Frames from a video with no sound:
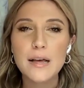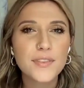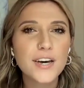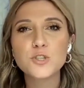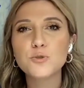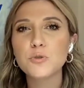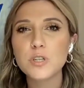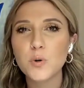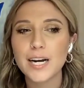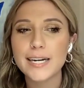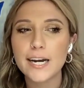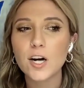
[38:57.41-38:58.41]
That's really
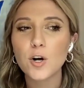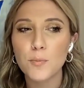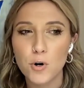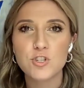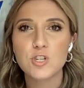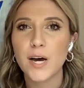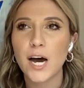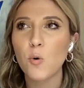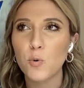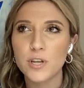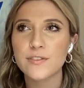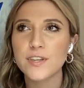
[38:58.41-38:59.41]
what I care most
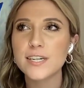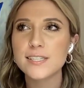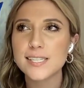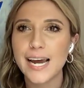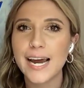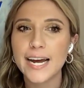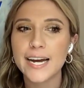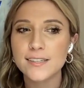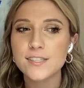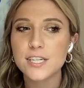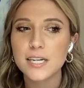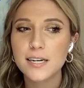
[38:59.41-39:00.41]
about with this.
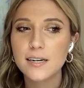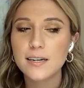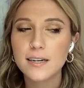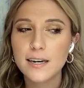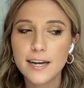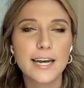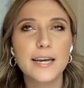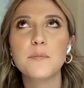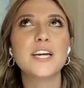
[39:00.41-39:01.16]
And it